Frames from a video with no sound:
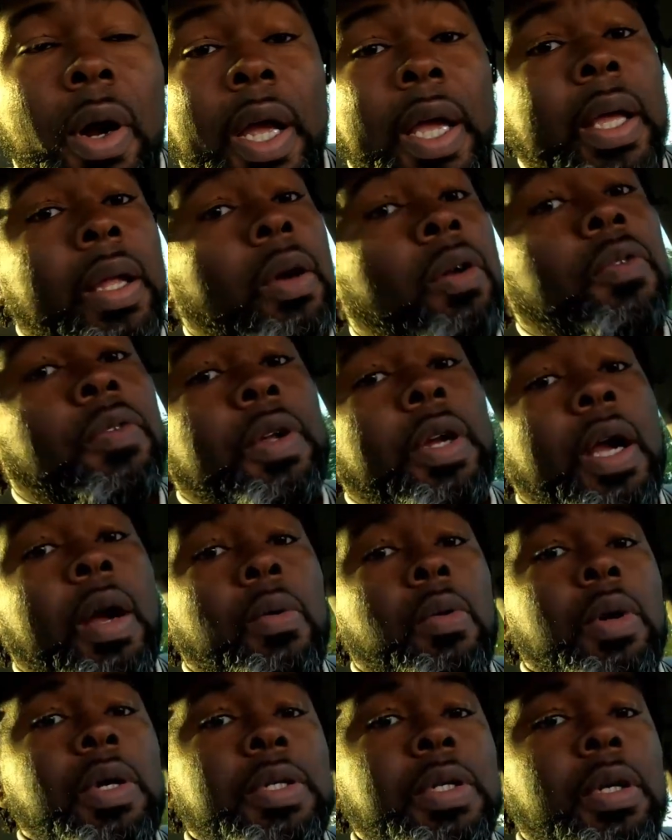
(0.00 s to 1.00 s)
Before I get over there,
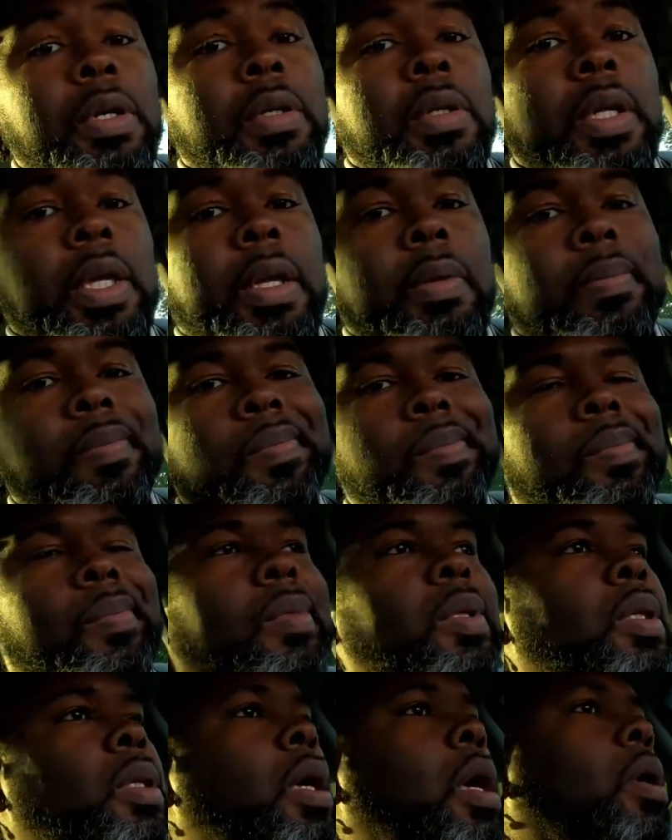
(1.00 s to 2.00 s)
I was gonna like,
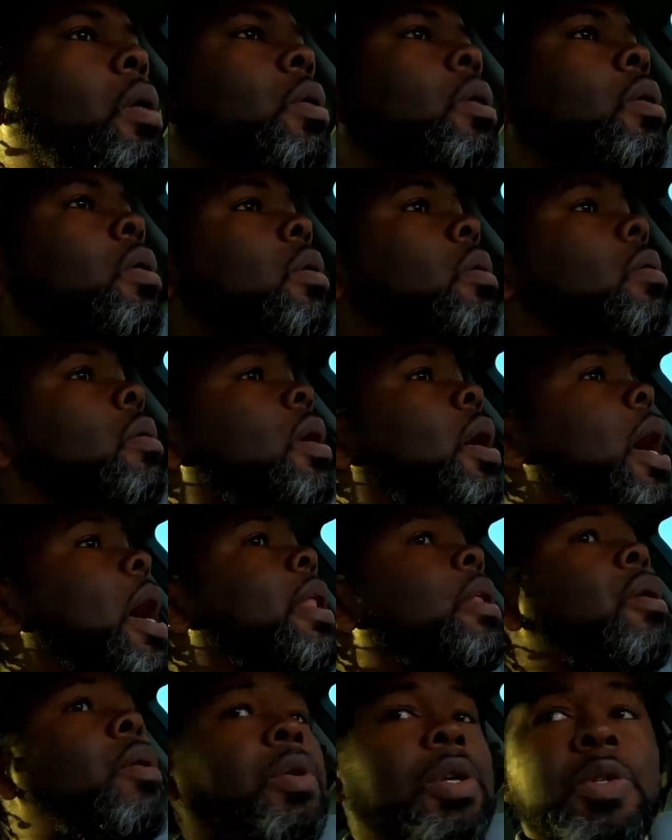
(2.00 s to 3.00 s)
I don't know.
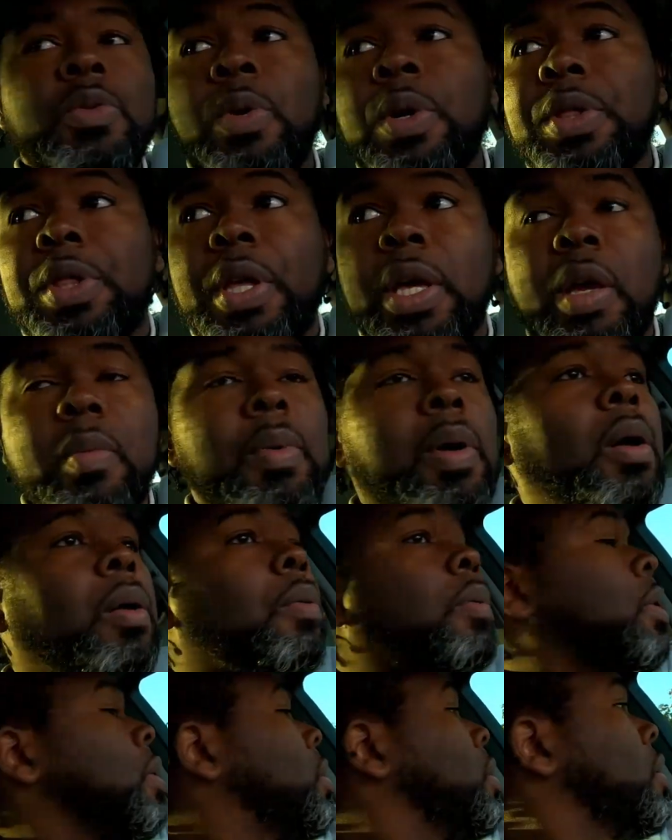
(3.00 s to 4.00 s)
I noticed one thing about